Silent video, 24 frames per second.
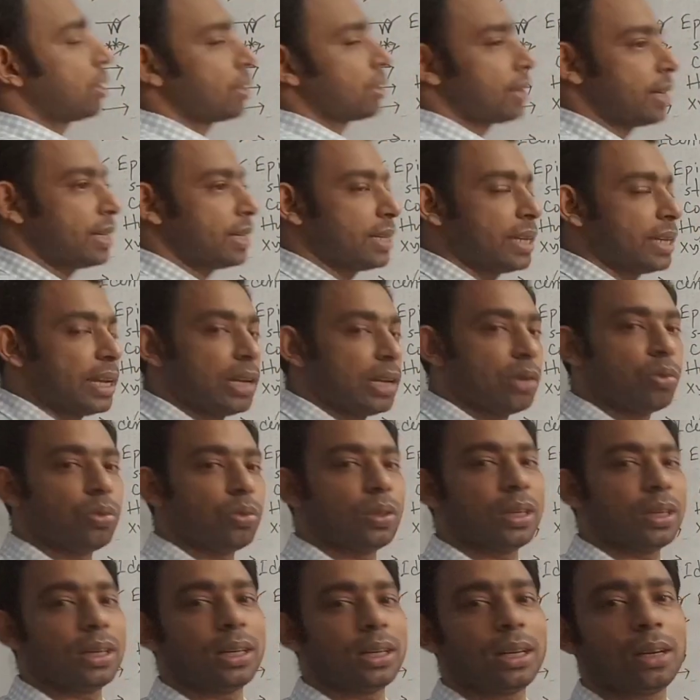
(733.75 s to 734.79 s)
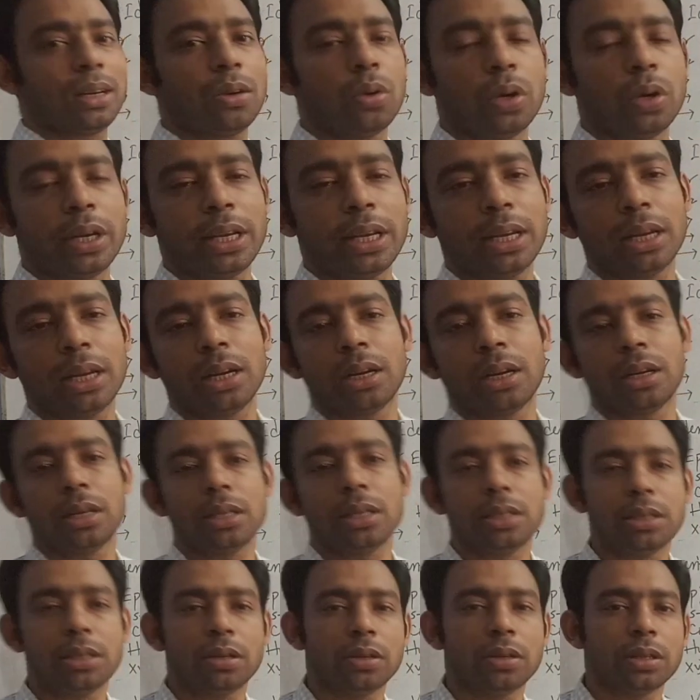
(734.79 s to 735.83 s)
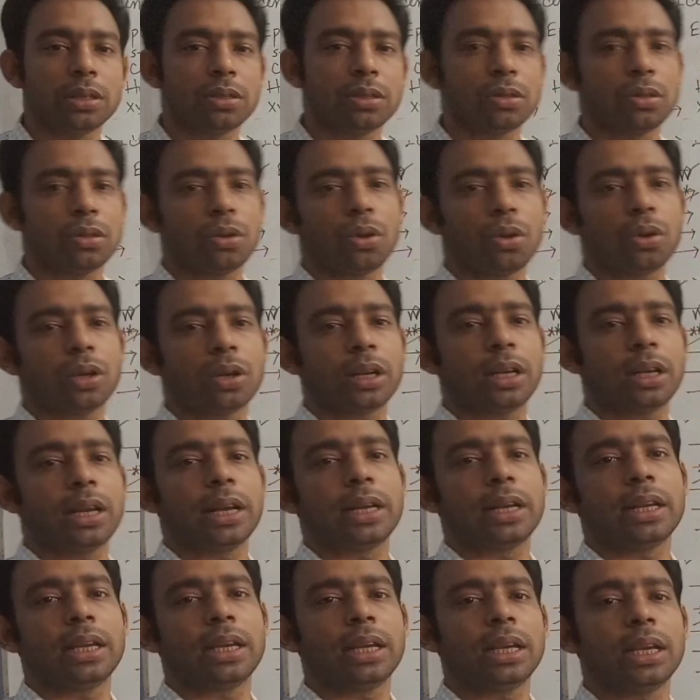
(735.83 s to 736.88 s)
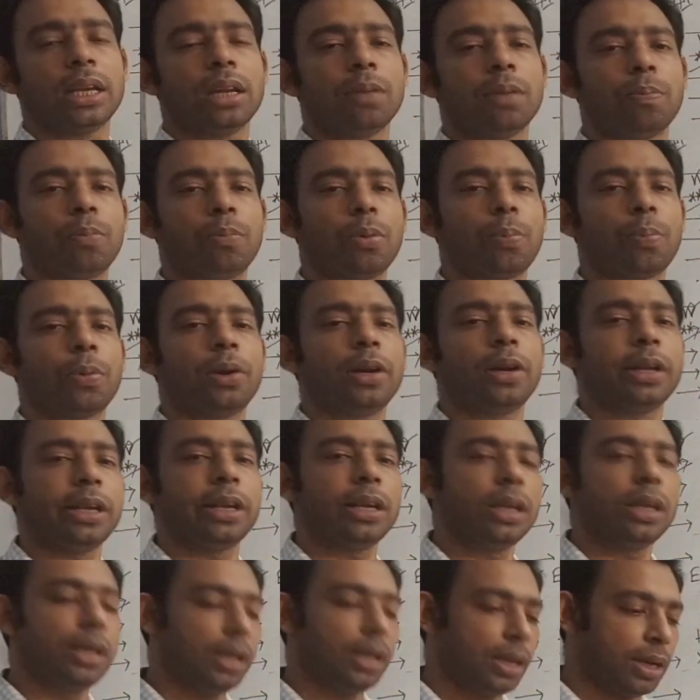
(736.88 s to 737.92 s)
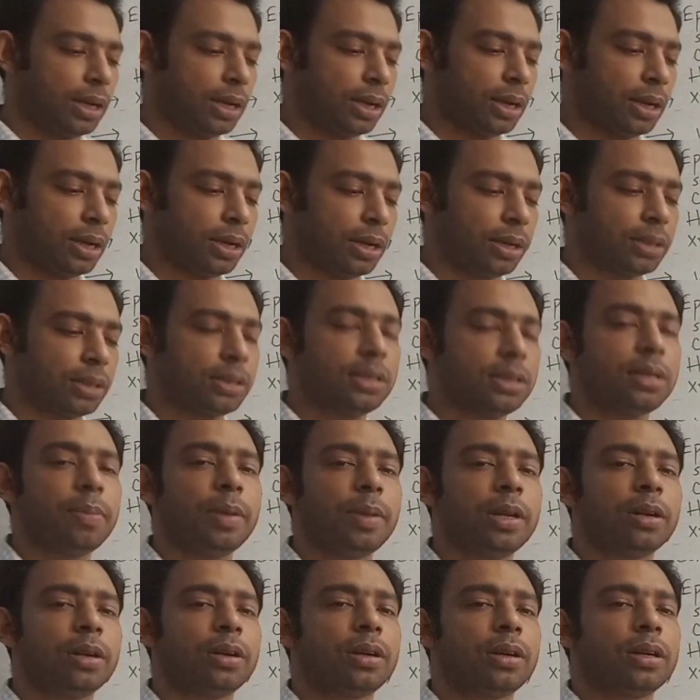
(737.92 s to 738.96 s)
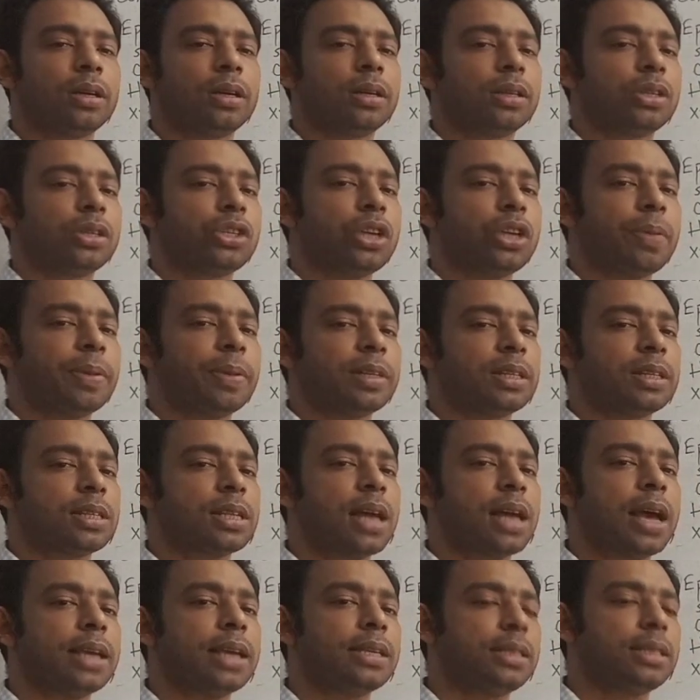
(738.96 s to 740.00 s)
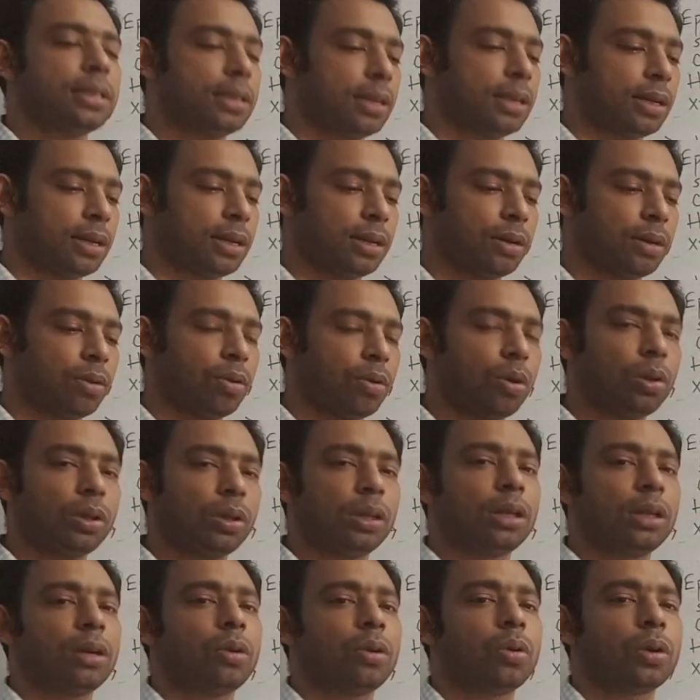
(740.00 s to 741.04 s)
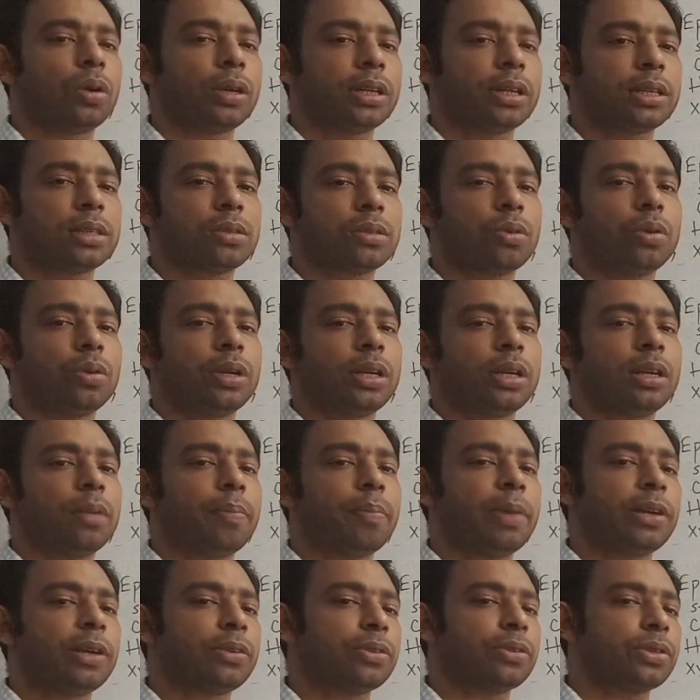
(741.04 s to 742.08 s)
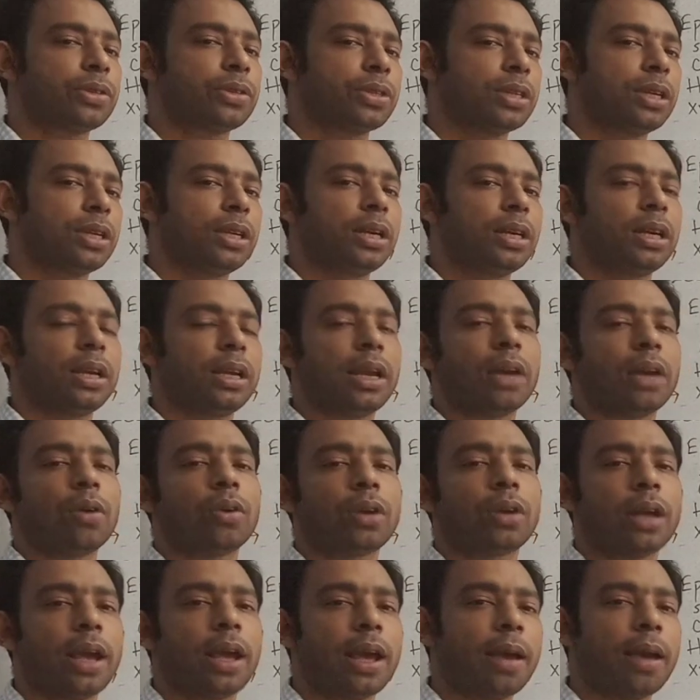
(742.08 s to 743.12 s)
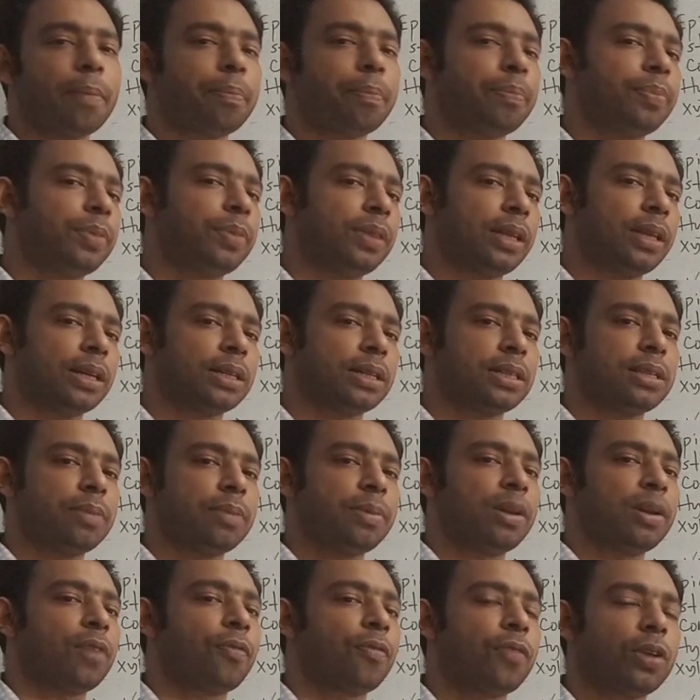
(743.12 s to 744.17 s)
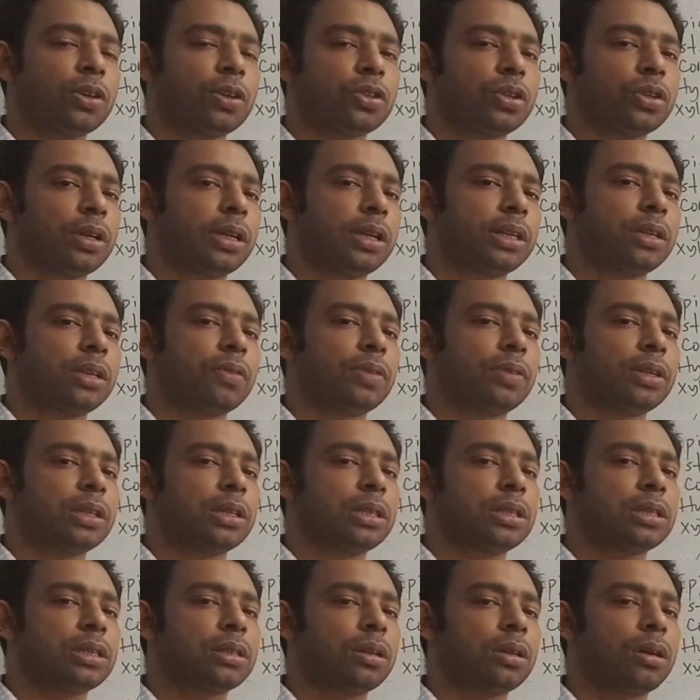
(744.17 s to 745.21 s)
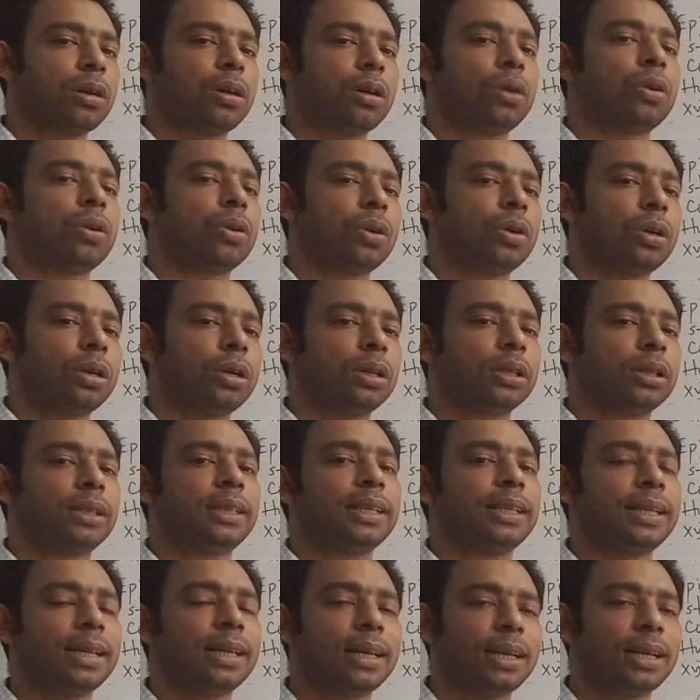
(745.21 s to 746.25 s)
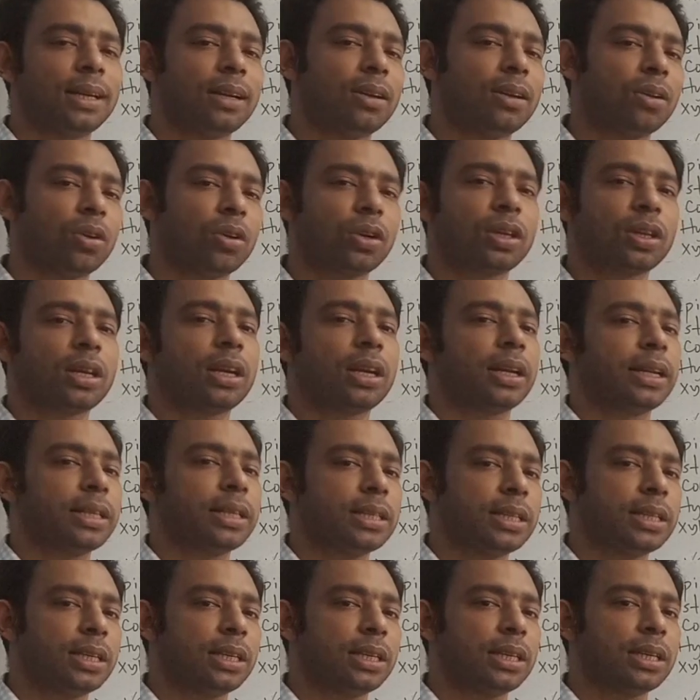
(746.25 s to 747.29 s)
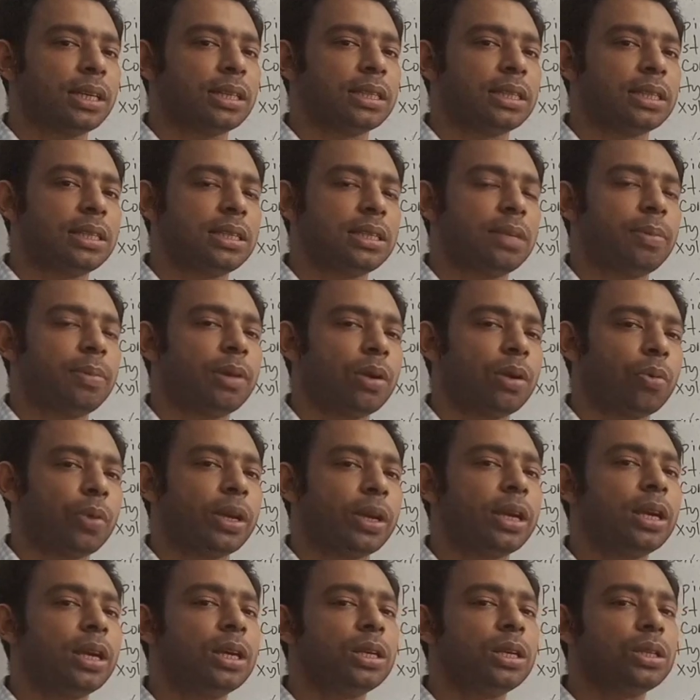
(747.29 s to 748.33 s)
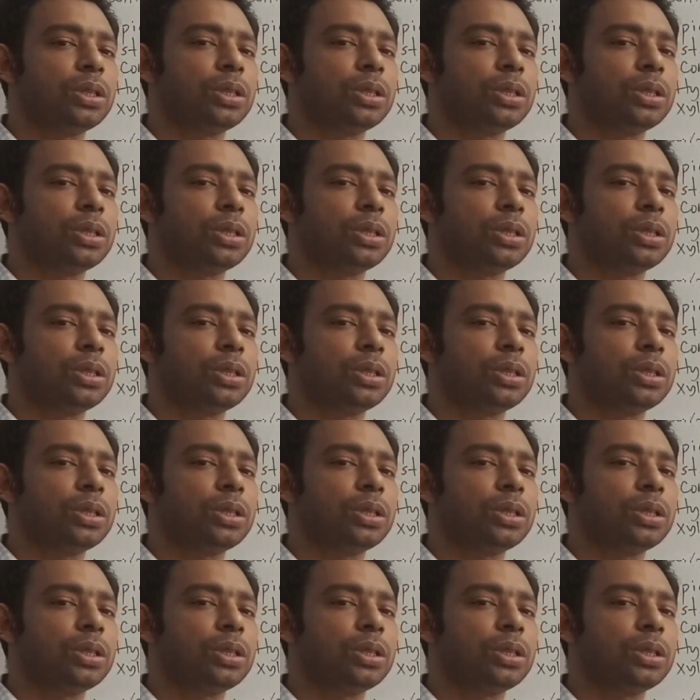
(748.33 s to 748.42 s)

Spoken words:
I tell you the cortical region is not getting in properly. Similar shape and size, all the cortical matters cannot have their similar functional activities, or they are not connecting in similar way.